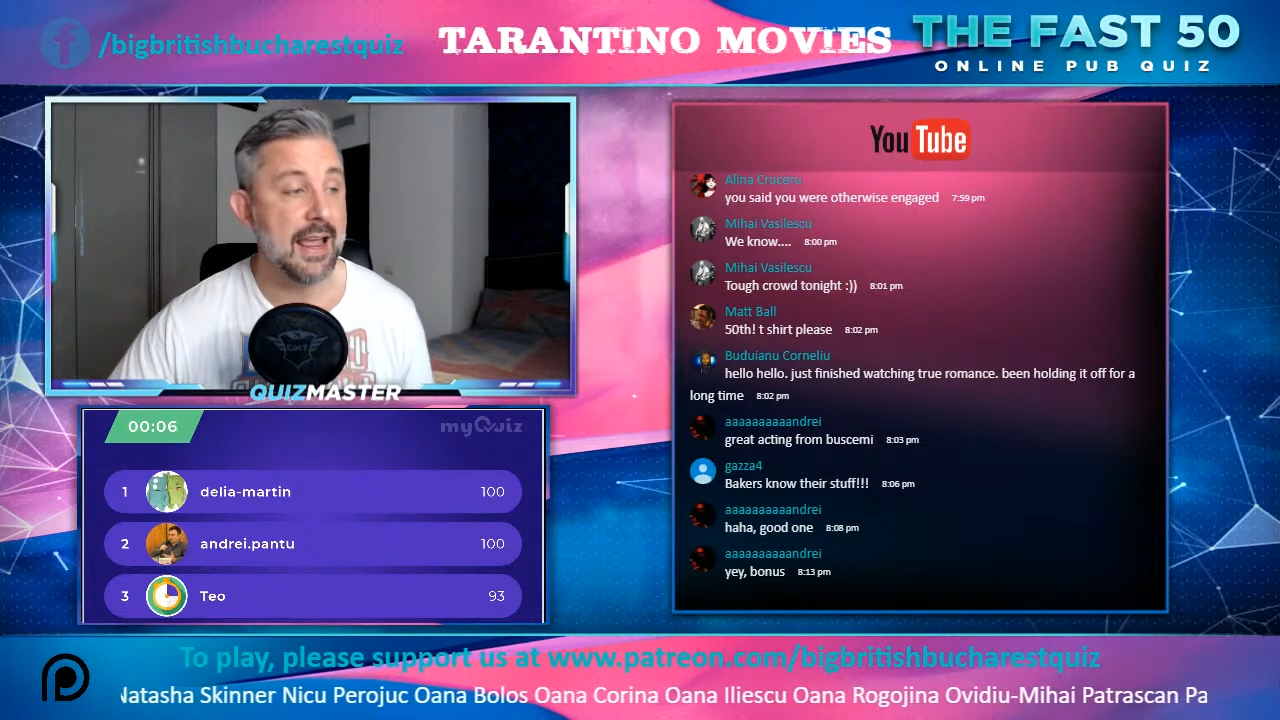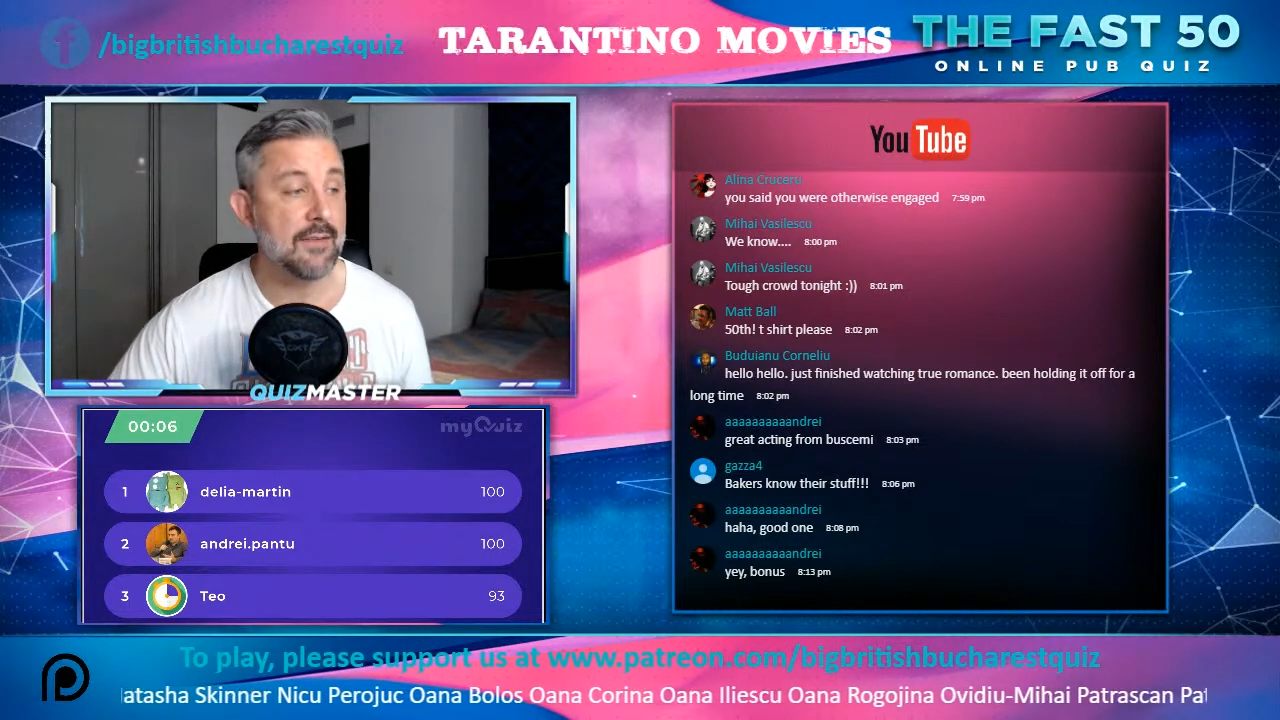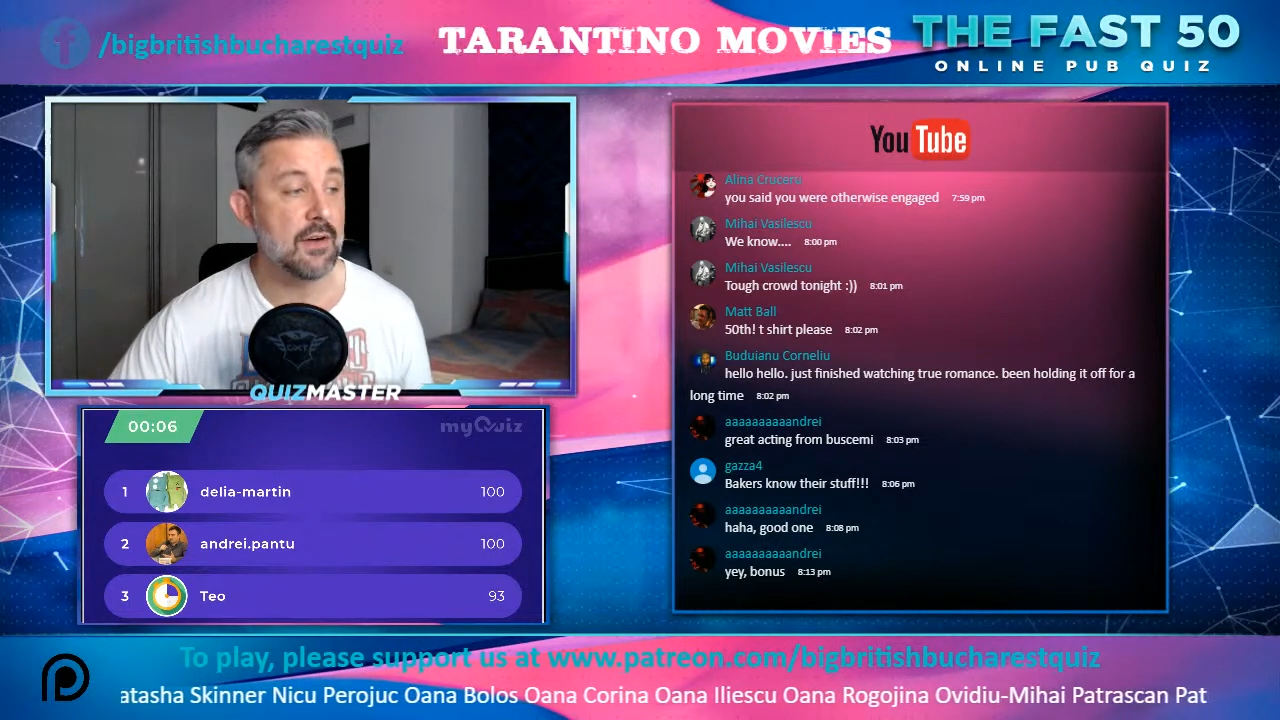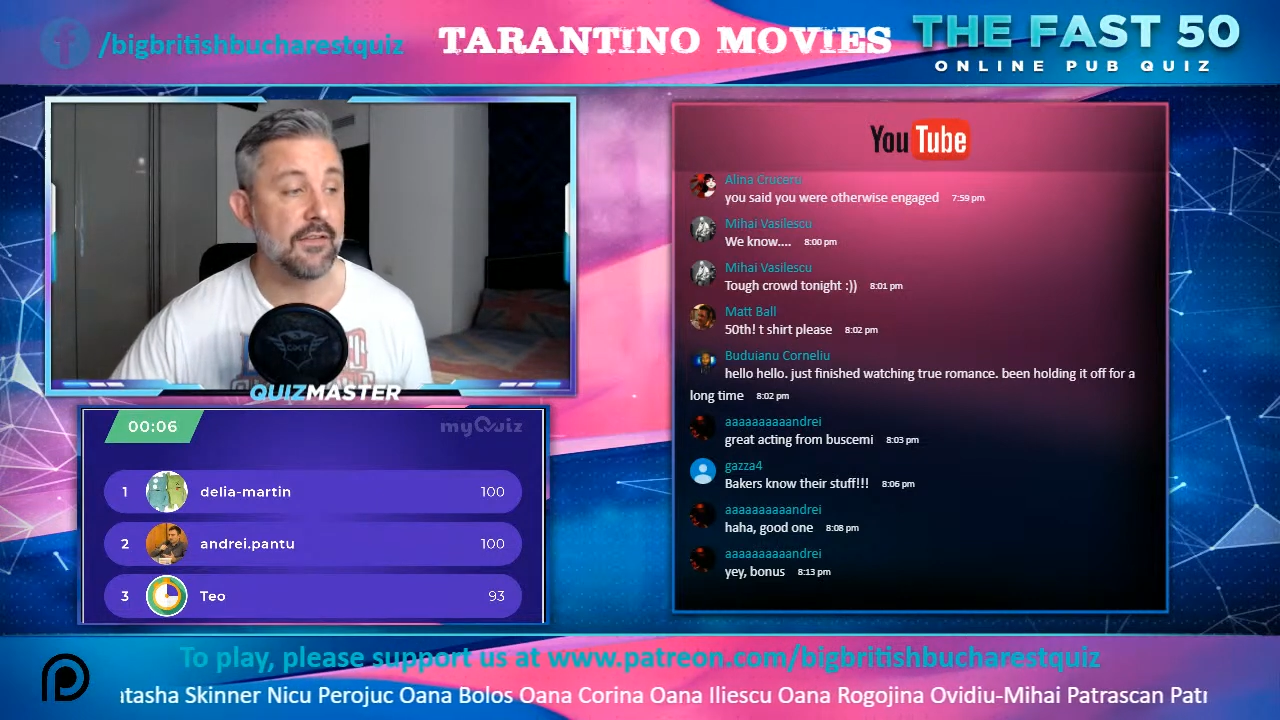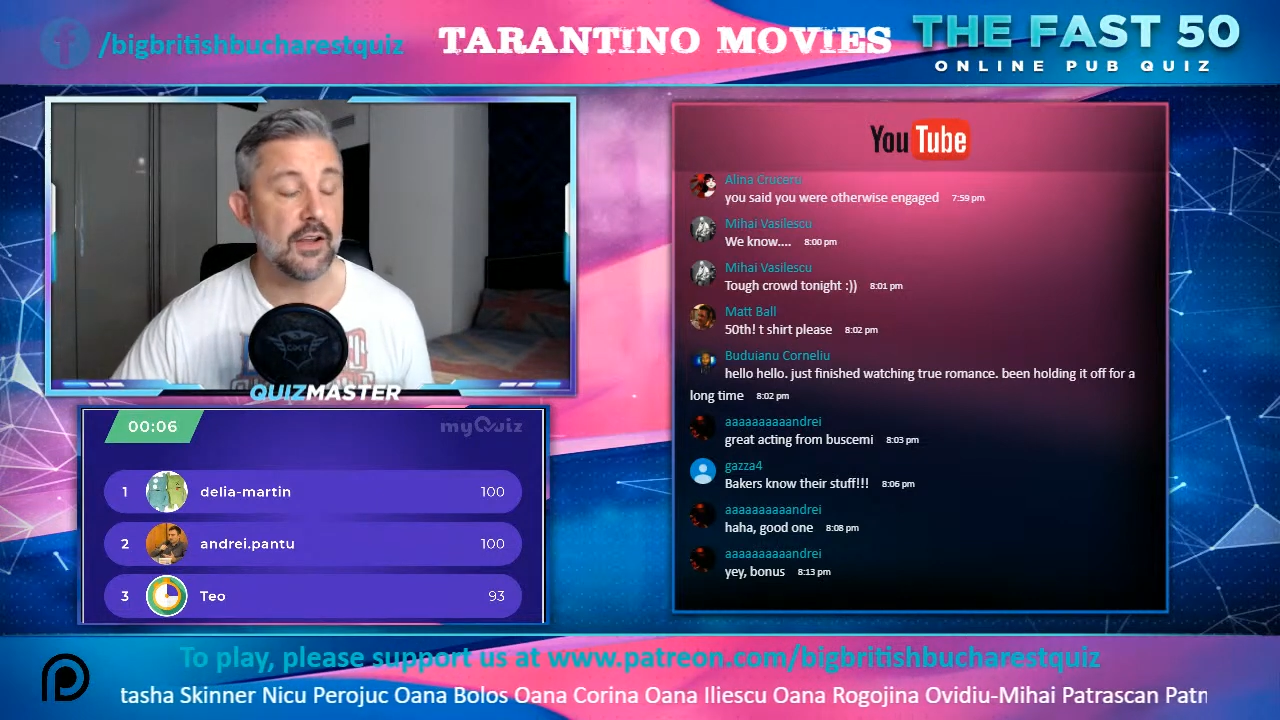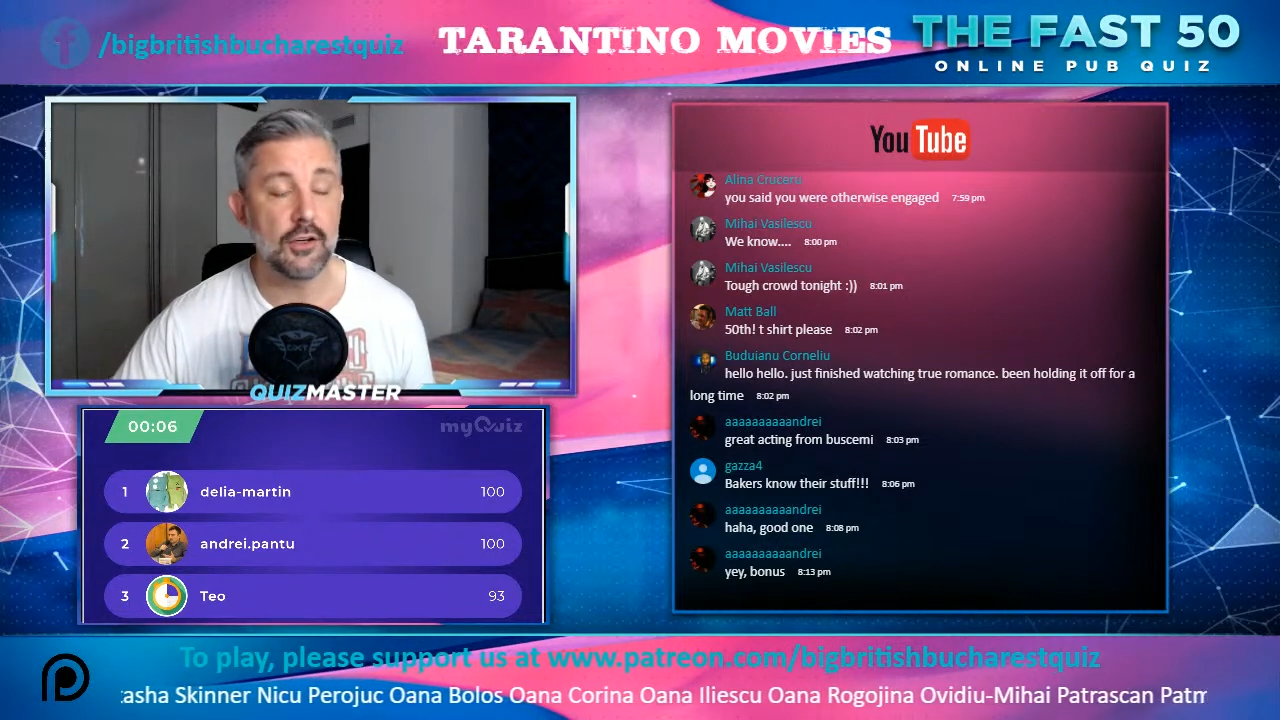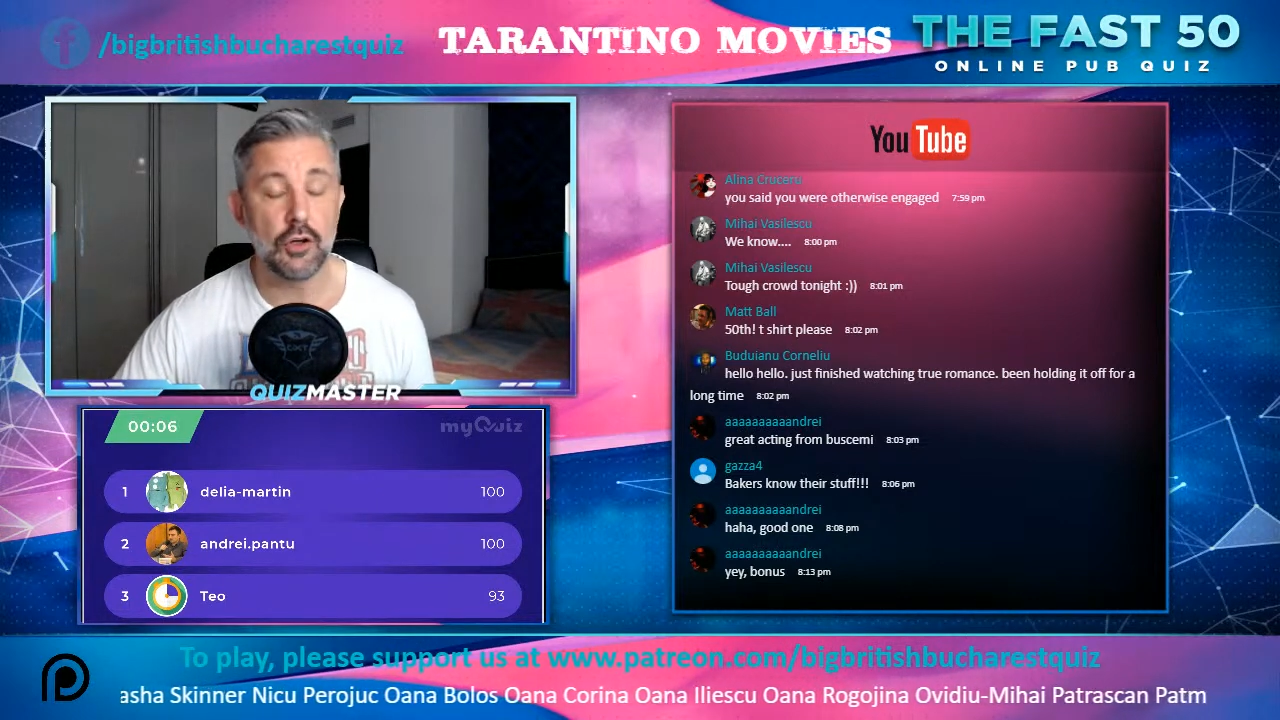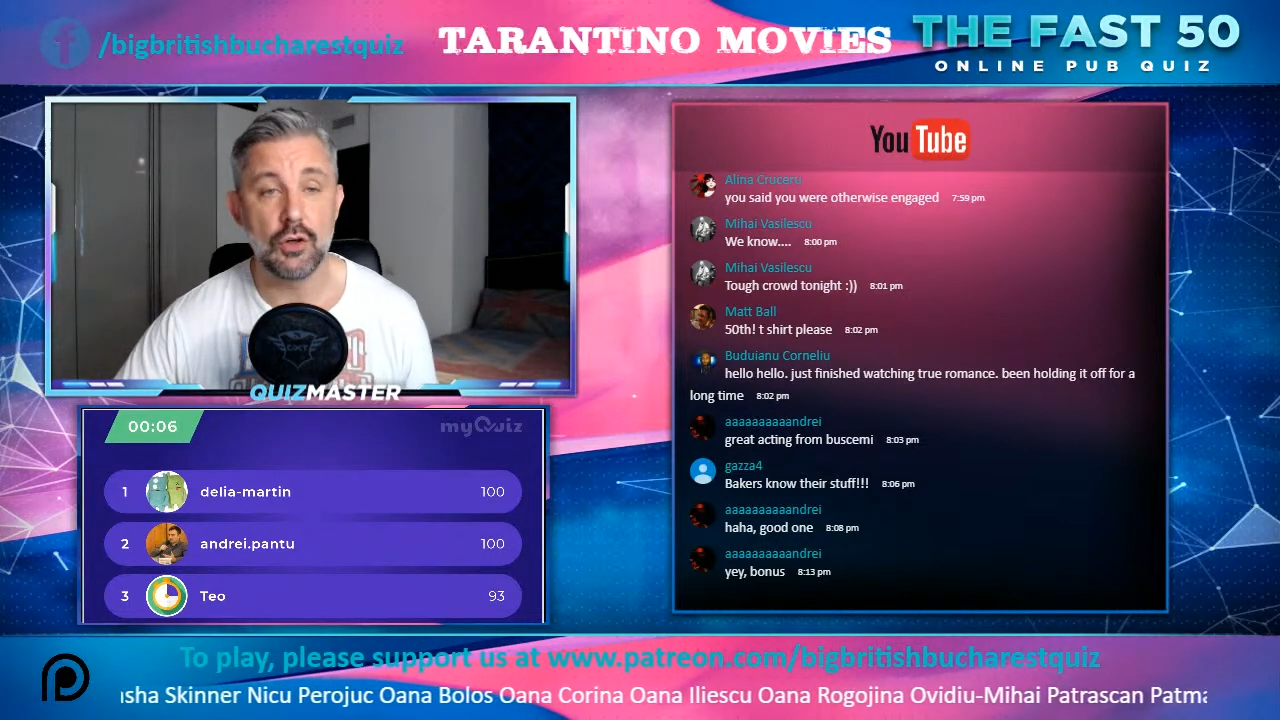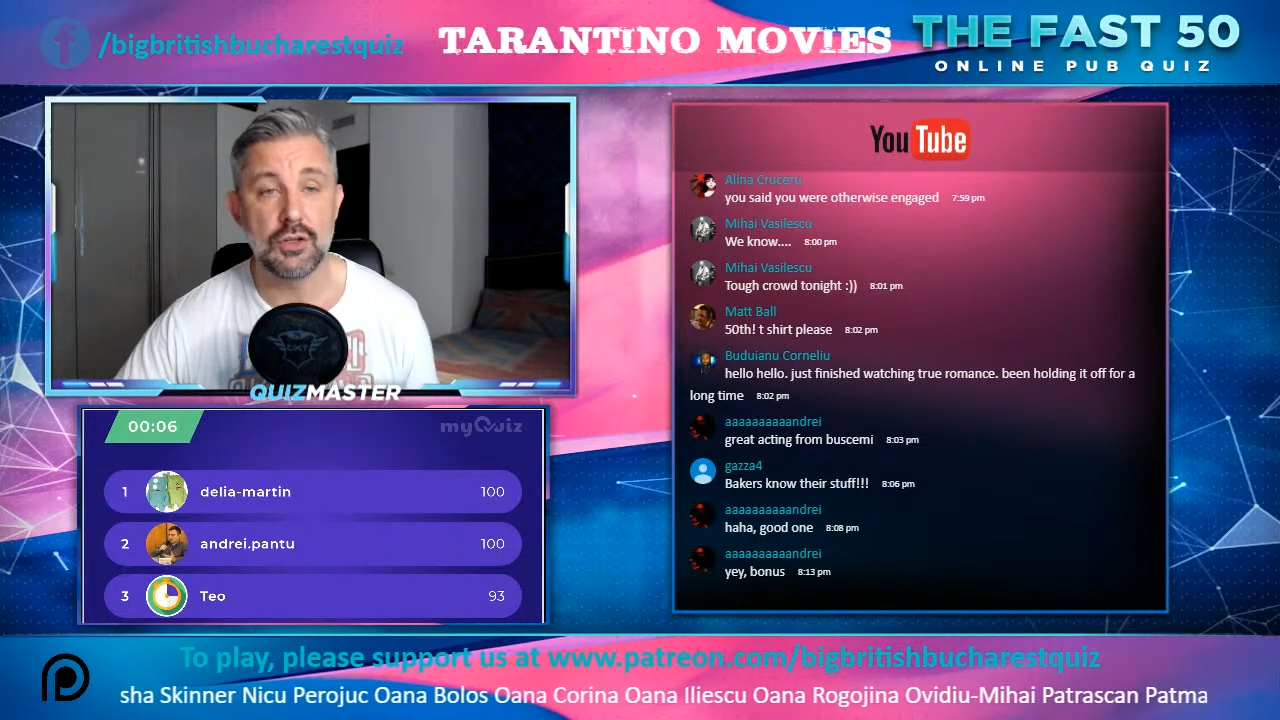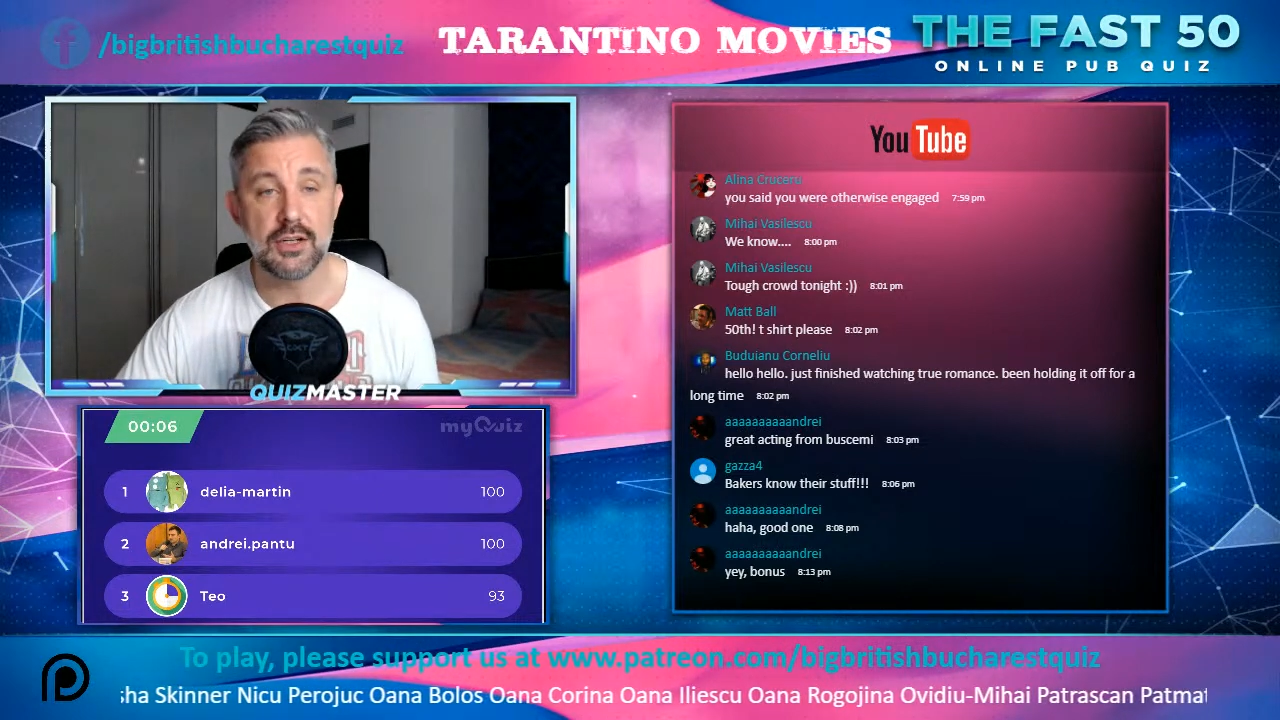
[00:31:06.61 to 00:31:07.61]
everything
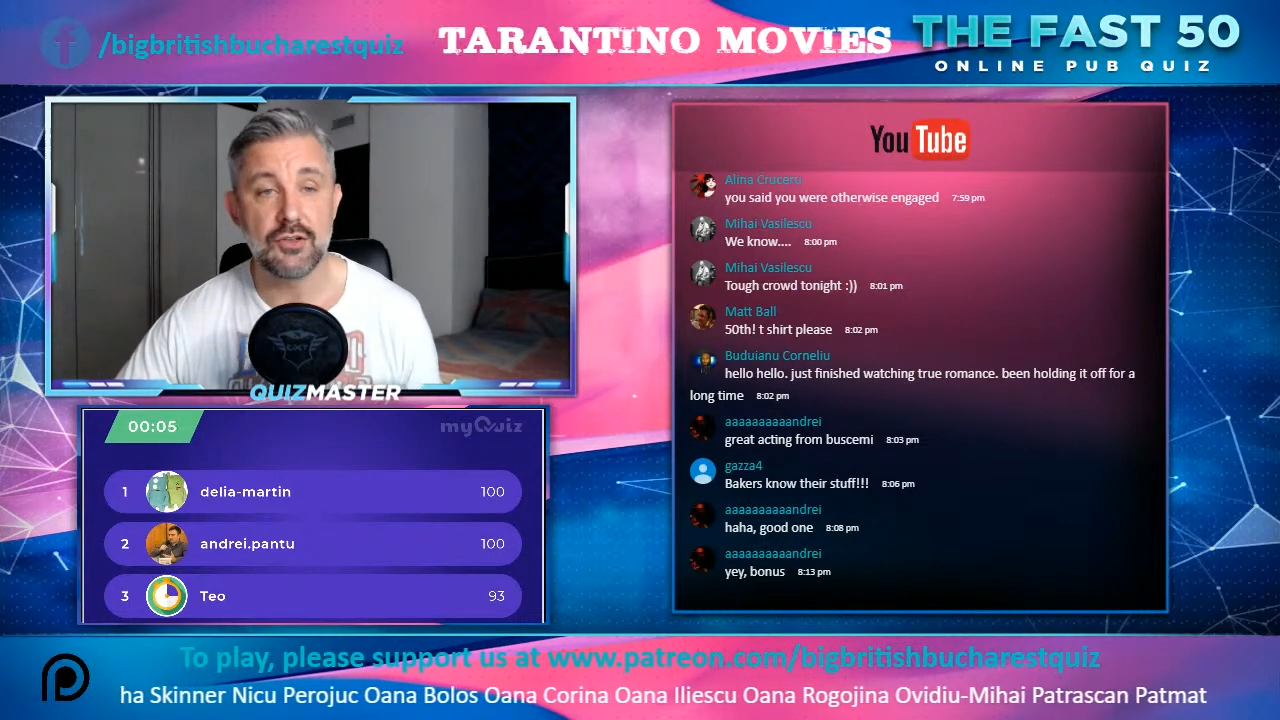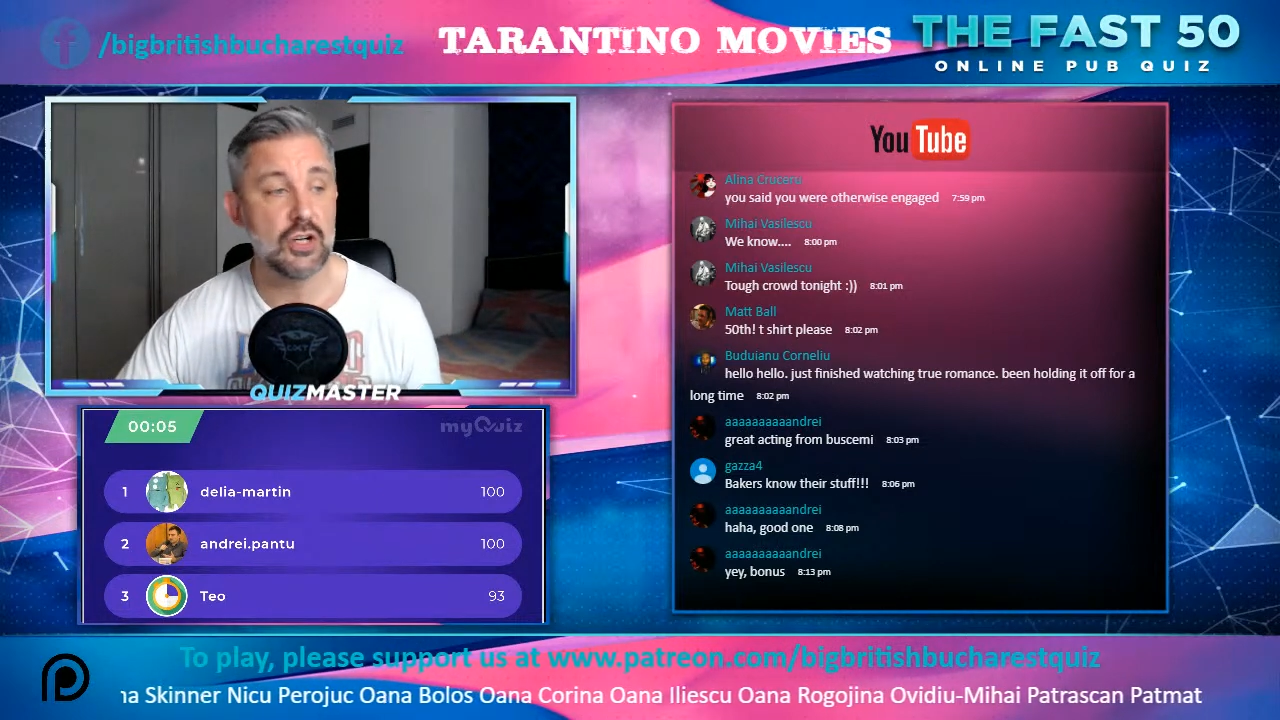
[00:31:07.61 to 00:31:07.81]
could